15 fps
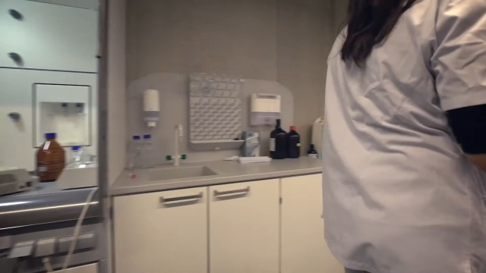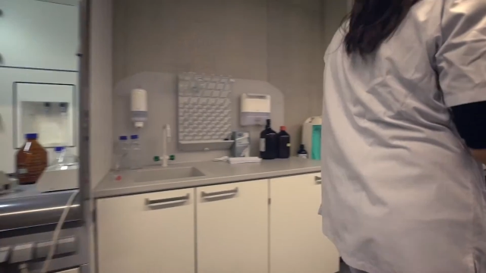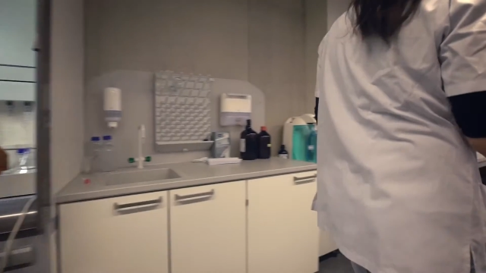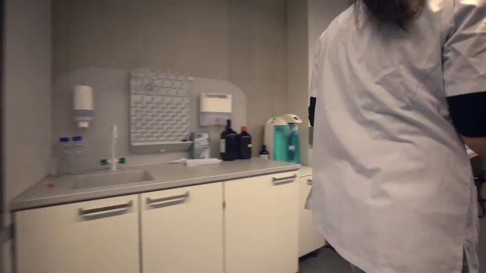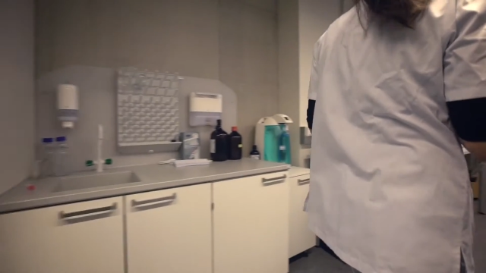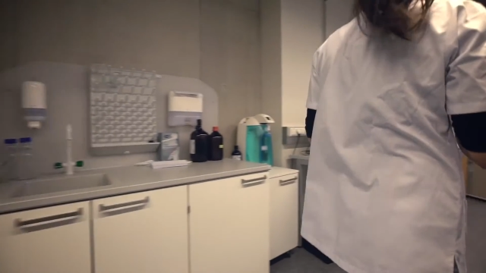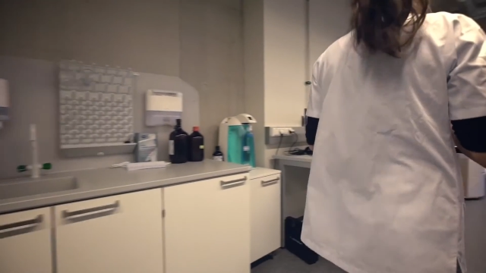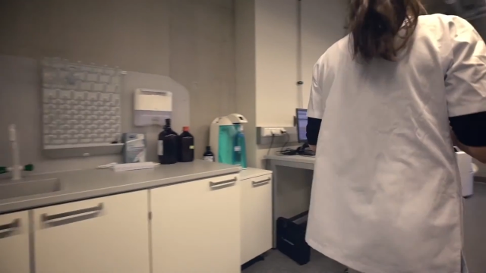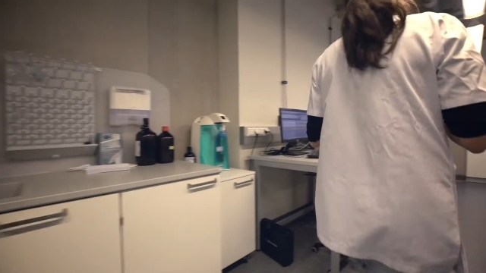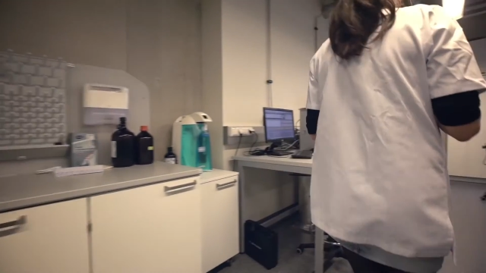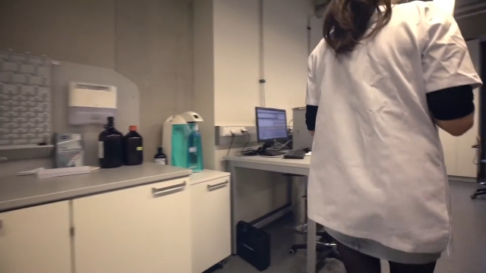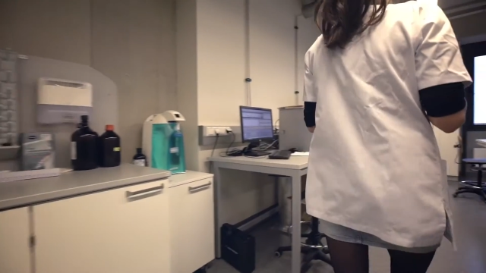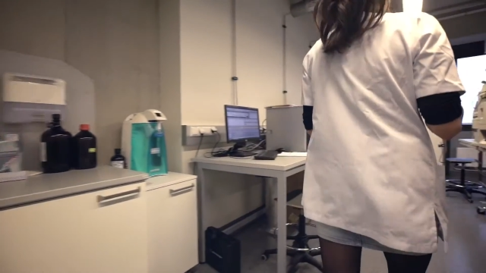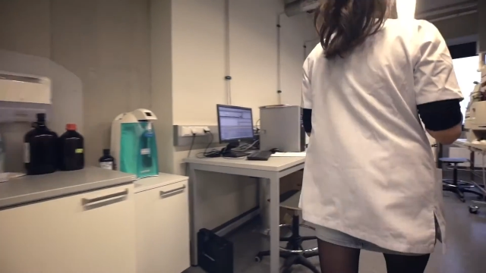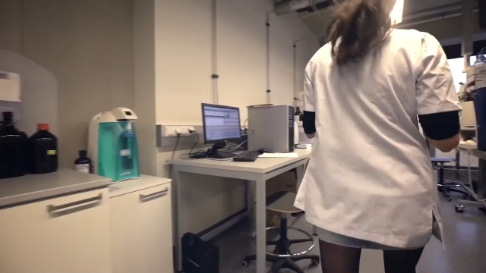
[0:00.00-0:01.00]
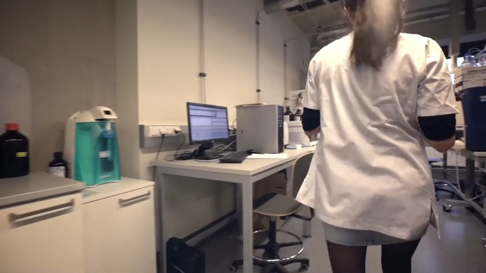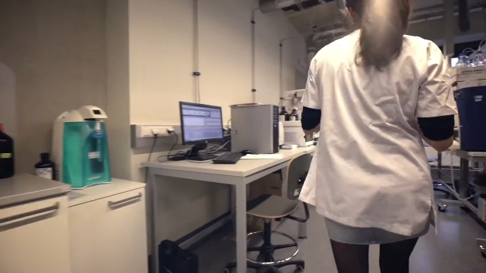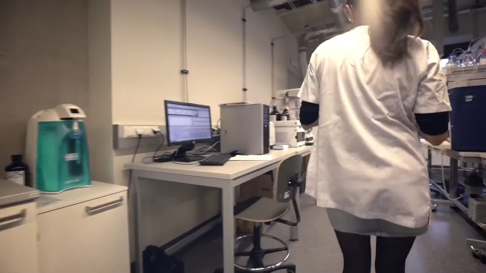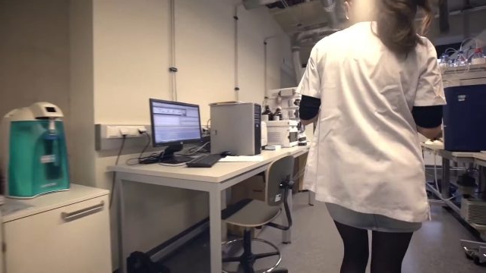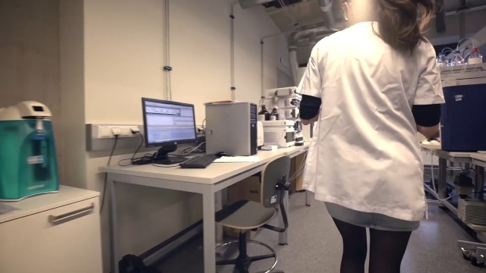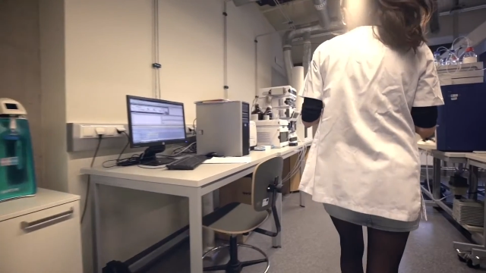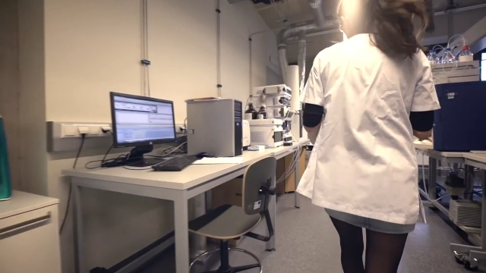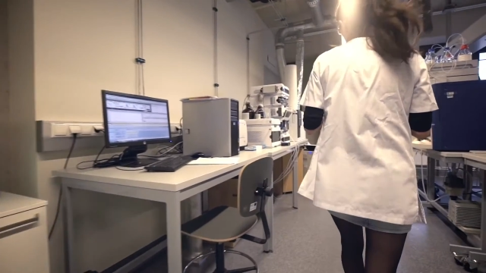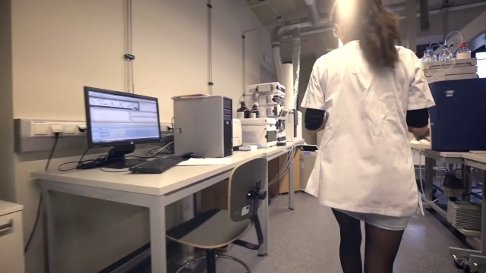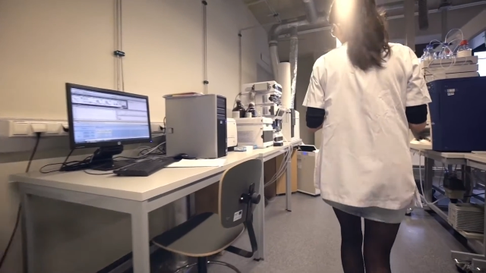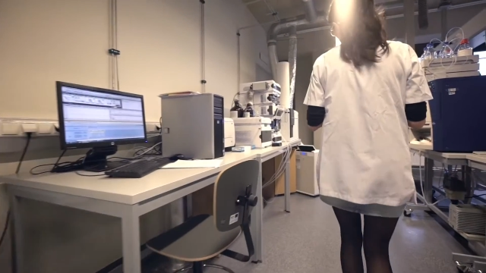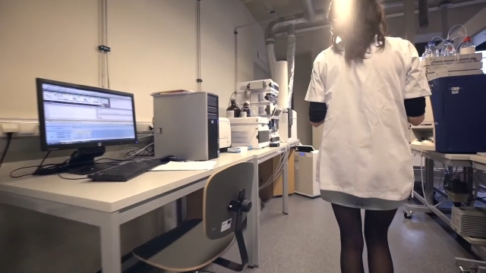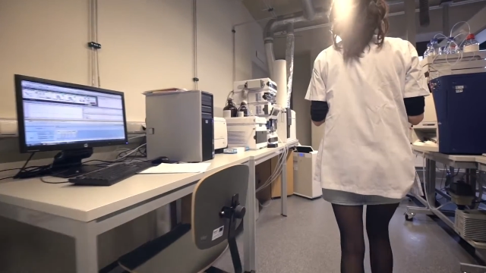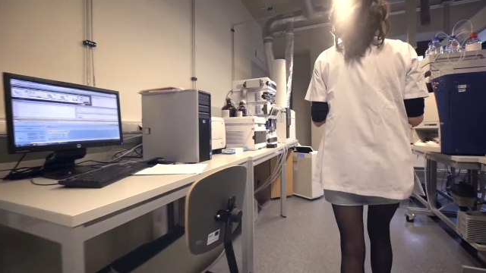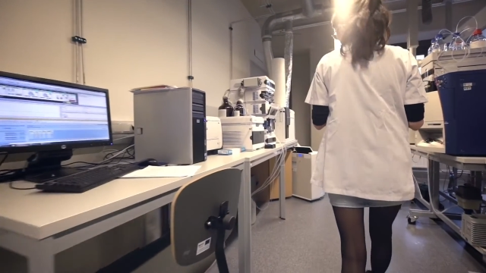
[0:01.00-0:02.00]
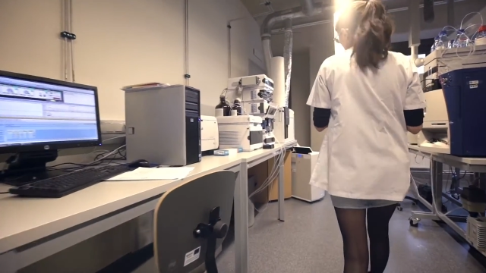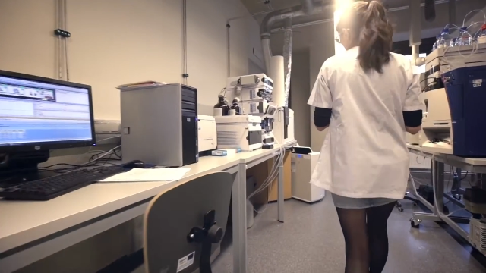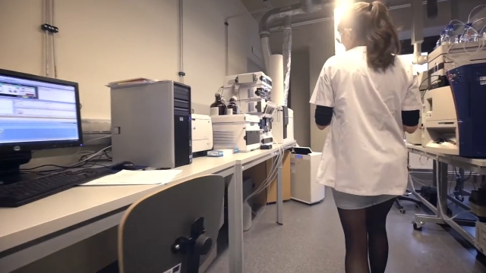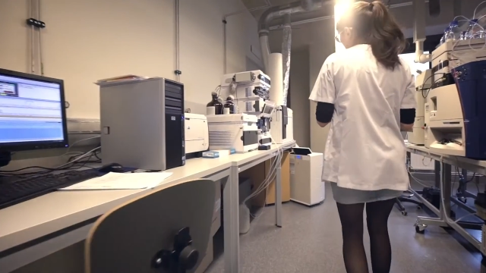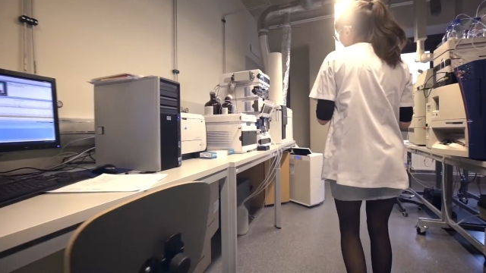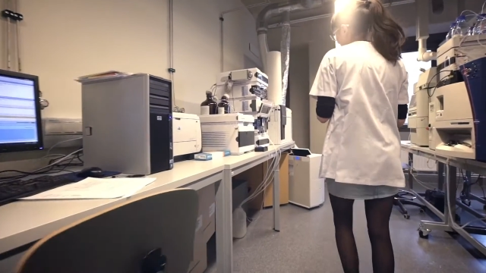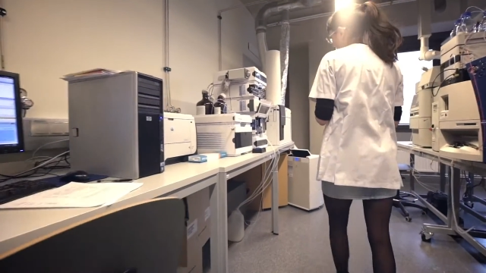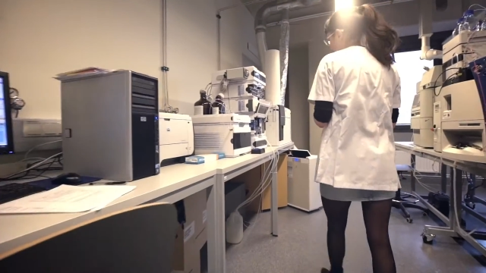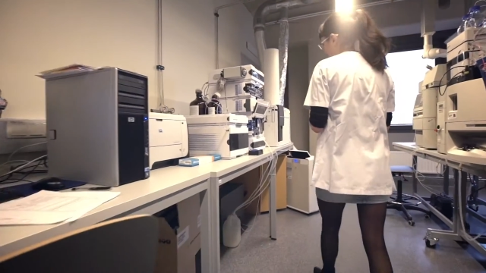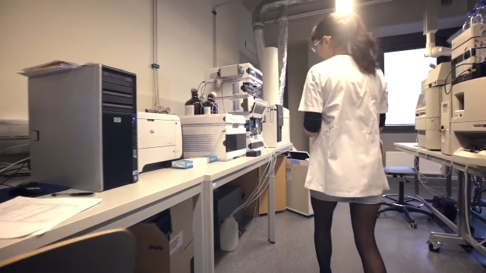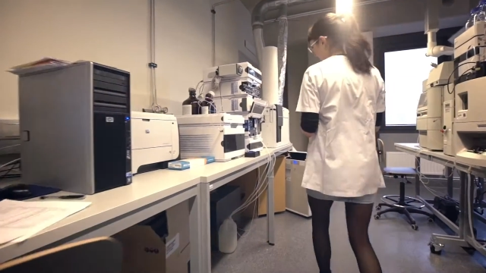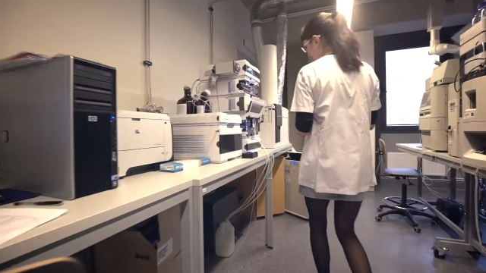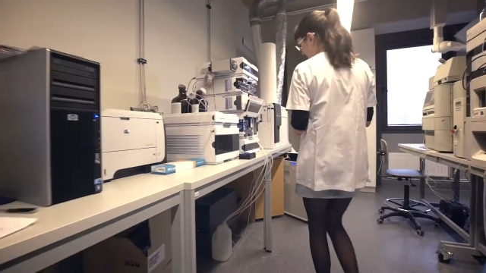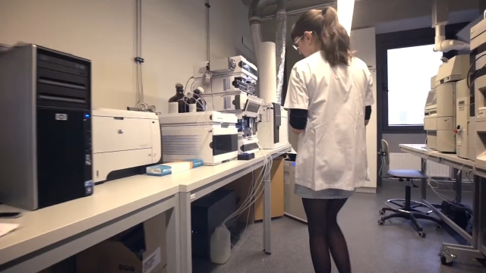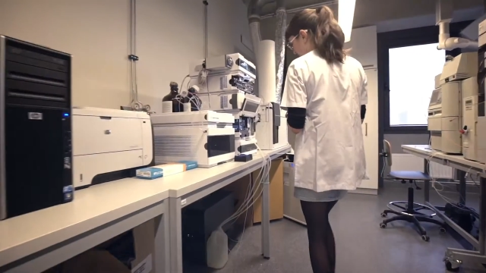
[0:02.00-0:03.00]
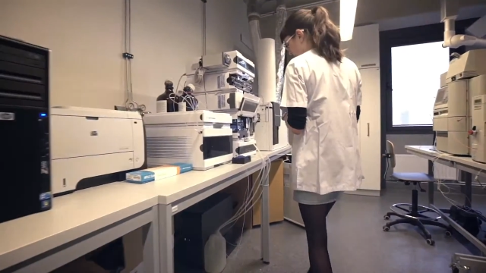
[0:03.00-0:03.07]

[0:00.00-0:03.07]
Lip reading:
Nobody's mouth can be seen.